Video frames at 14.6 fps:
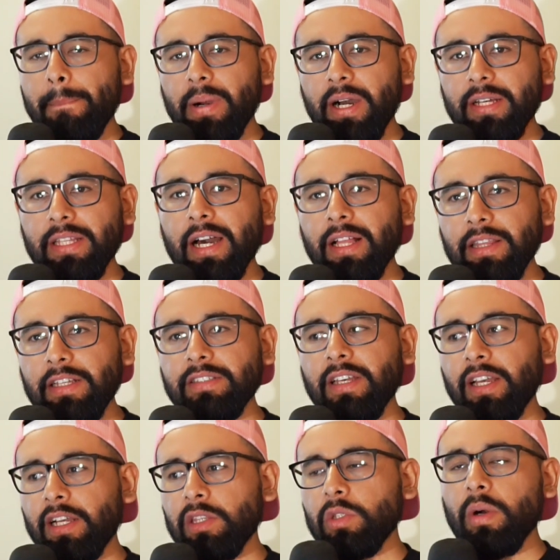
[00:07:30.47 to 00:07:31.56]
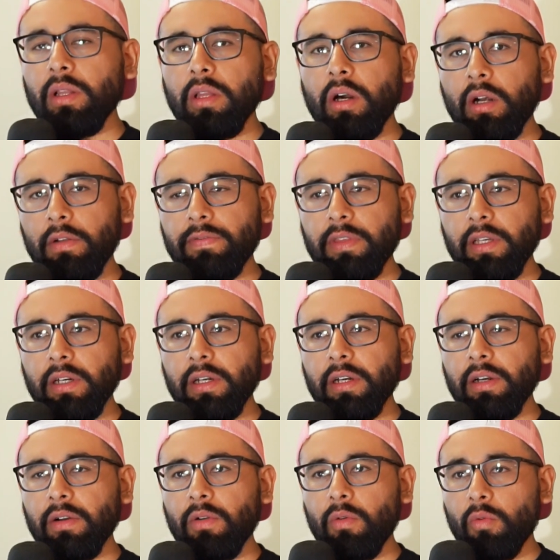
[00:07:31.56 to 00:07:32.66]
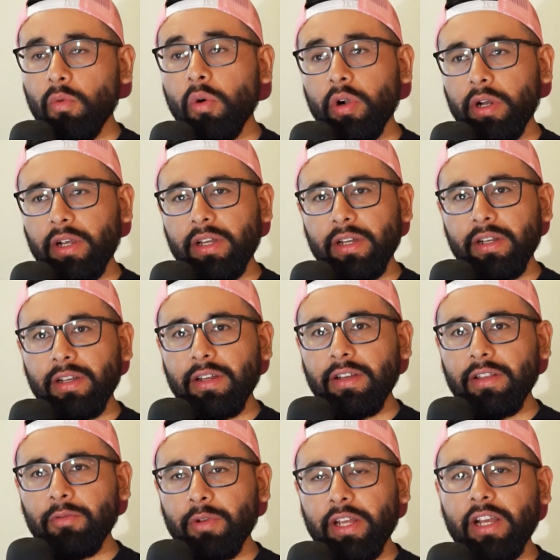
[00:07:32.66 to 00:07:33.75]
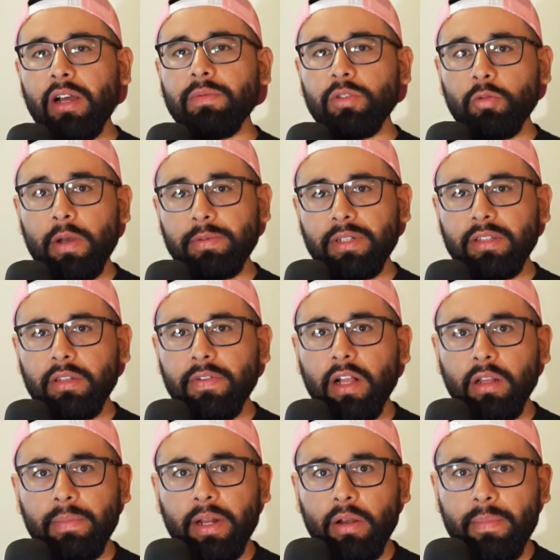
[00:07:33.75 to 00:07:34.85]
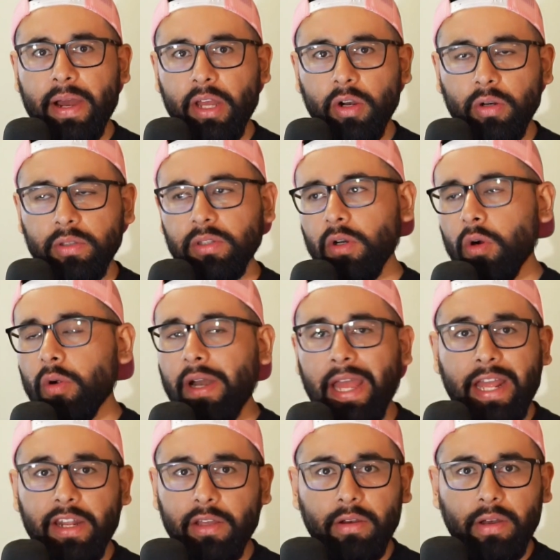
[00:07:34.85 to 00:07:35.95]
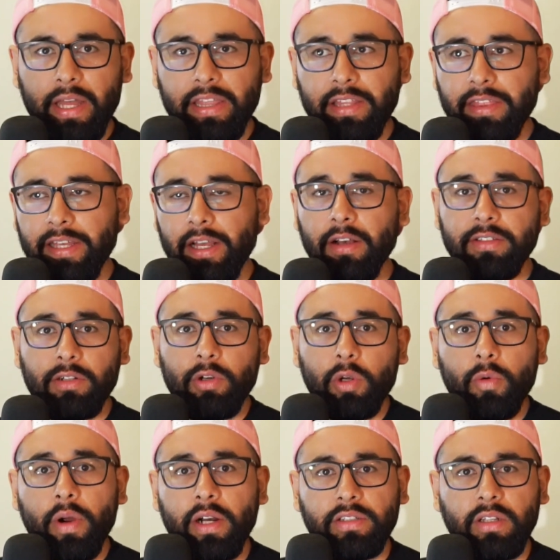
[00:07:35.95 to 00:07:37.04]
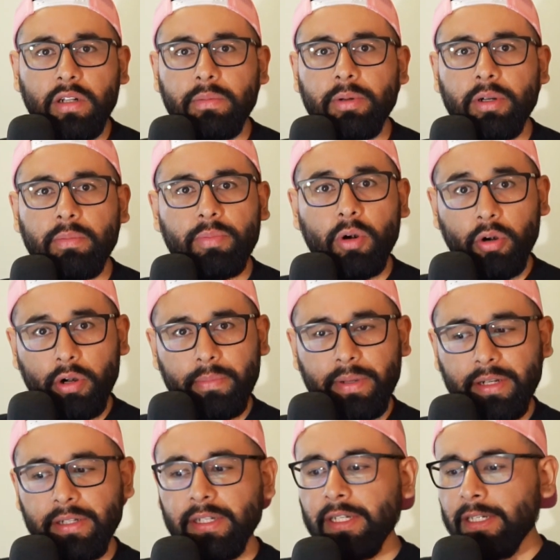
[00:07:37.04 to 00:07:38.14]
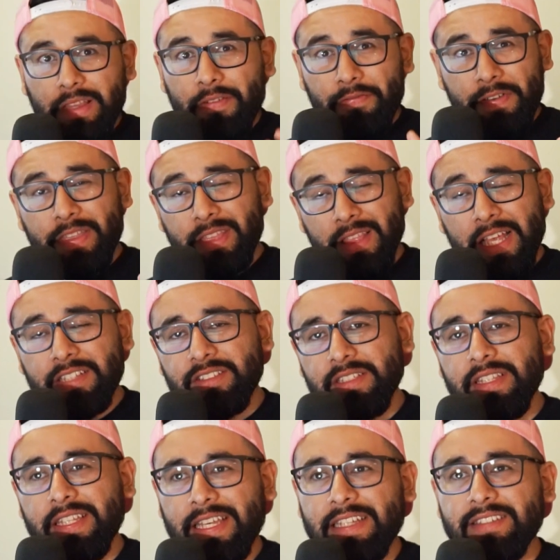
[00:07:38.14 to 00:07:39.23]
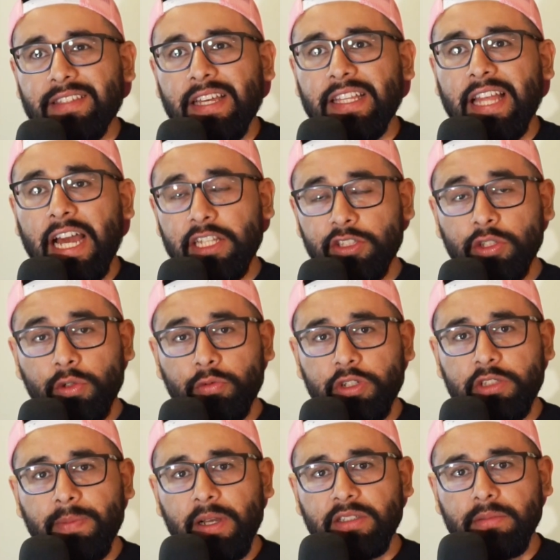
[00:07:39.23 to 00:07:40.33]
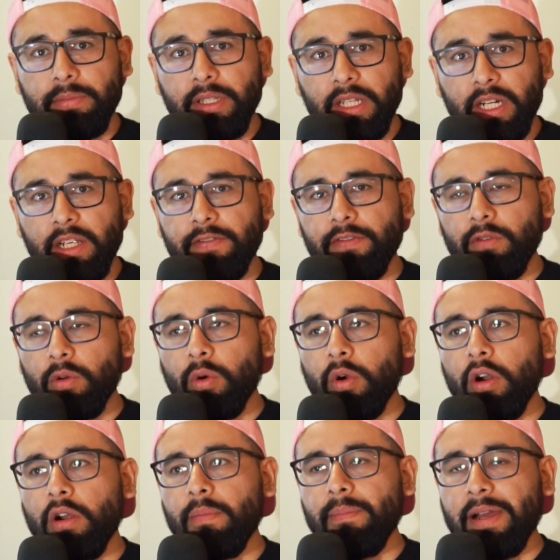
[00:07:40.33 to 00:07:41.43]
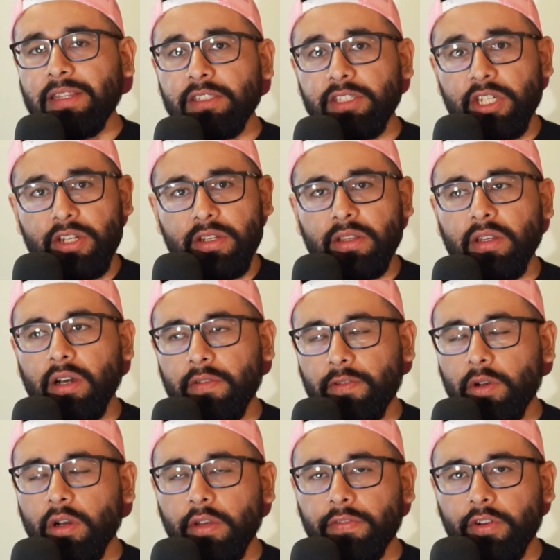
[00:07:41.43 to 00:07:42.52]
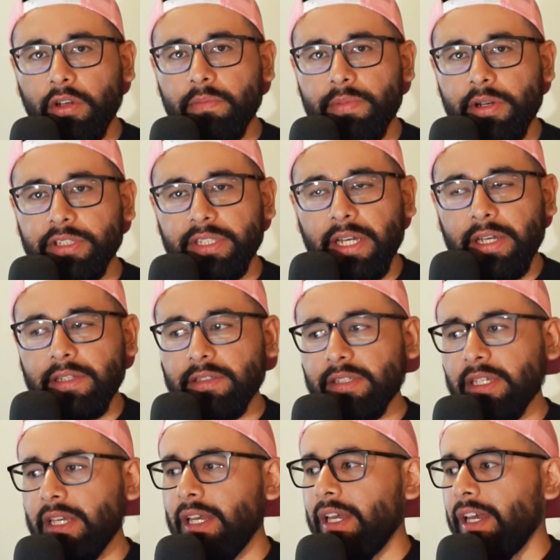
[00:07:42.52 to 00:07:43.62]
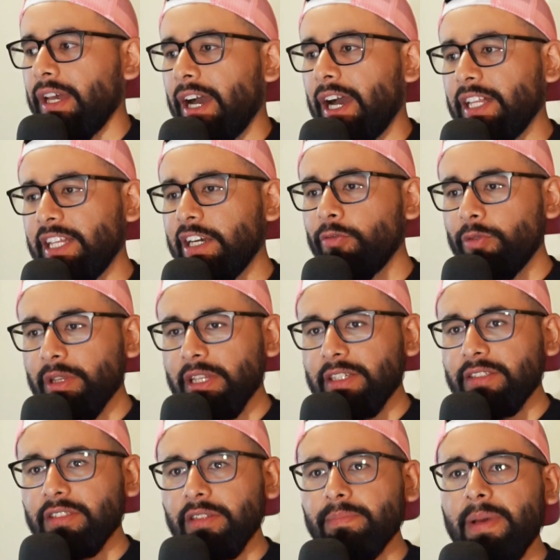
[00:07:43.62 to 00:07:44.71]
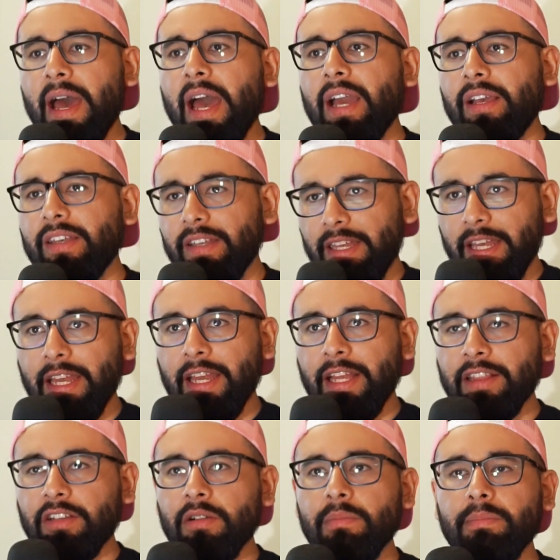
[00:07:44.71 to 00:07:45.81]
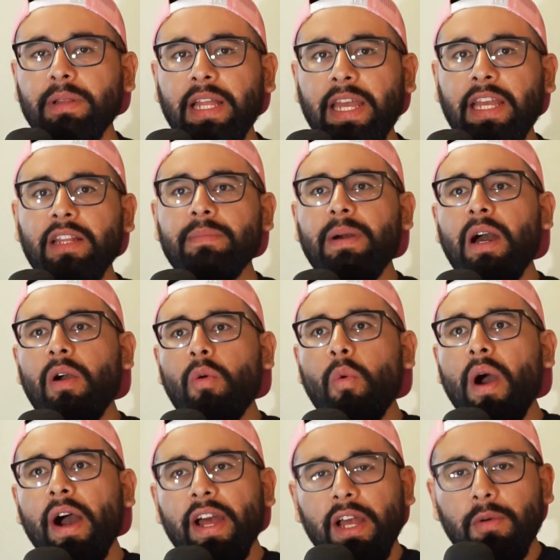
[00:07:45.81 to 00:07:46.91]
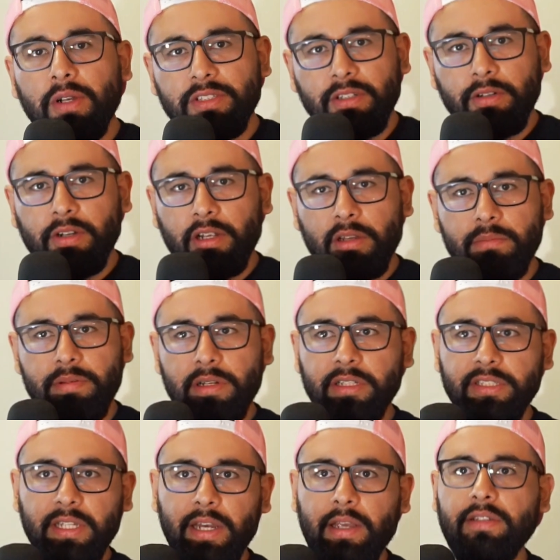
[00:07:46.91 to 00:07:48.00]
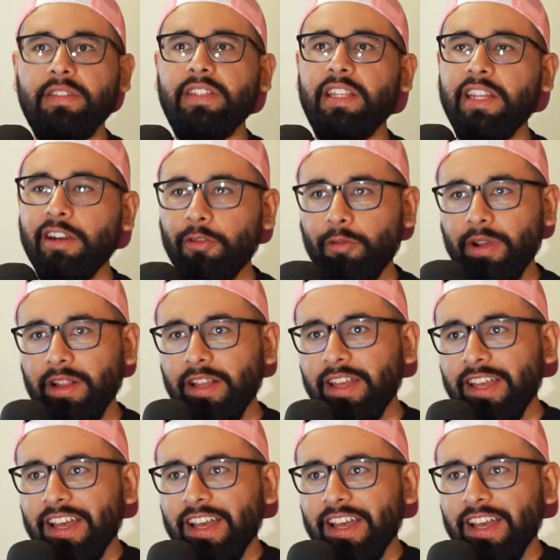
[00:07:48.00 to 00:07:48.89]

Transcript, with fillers: but at least I can do a lot of the work when it comes to website development on my own or any or anything else that requires a little bit of programming. The fifth lesson is that I took responsibility for my decision of going for computer science. I didn't really sit back and complain about why I wasn't good at computer science, and I didn't really,